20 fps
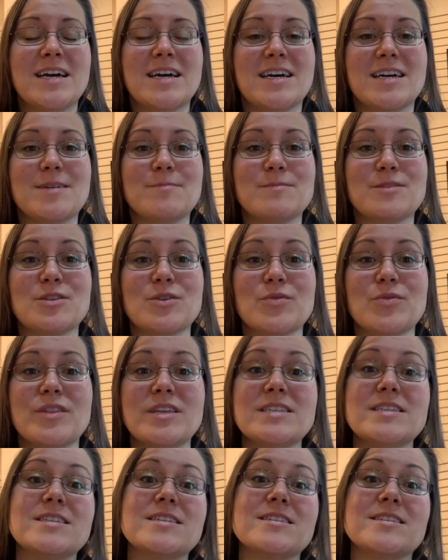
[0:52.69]
So
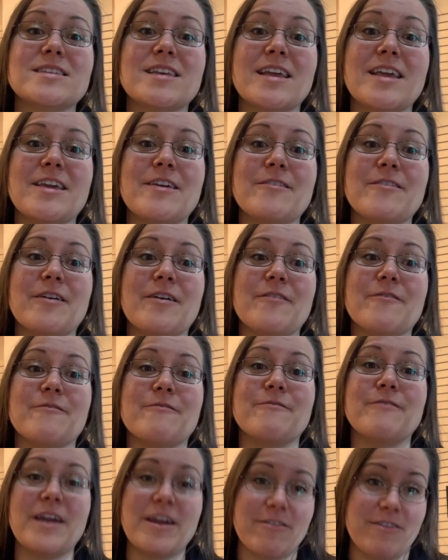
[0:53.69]
this is a
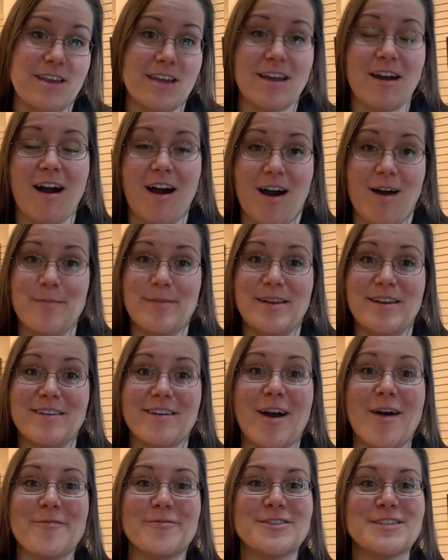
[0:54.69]
very common
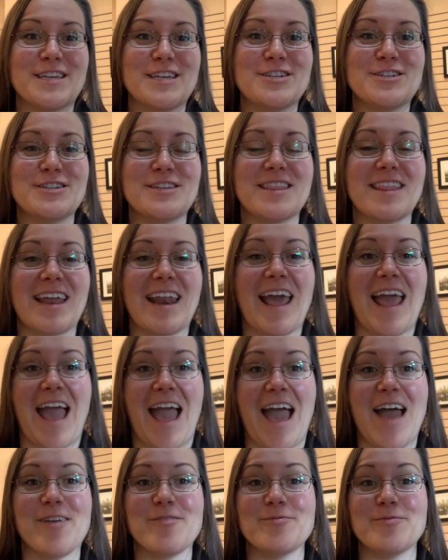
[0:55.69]
conversation that I
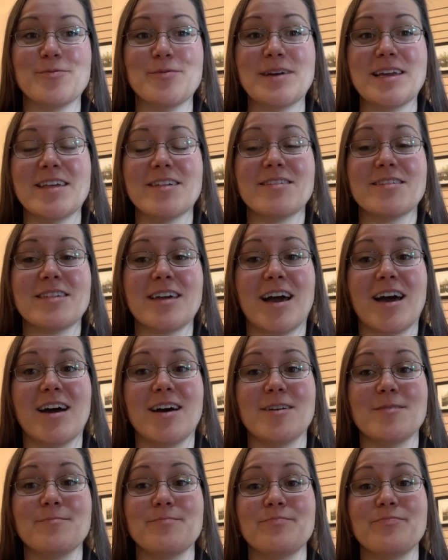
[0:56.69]
have with
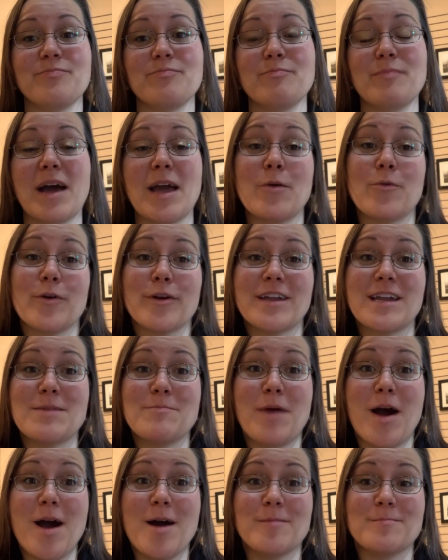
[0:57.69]
my working
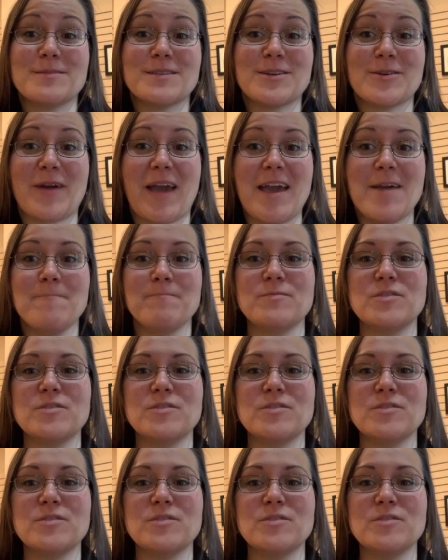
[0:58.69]
moms, okay?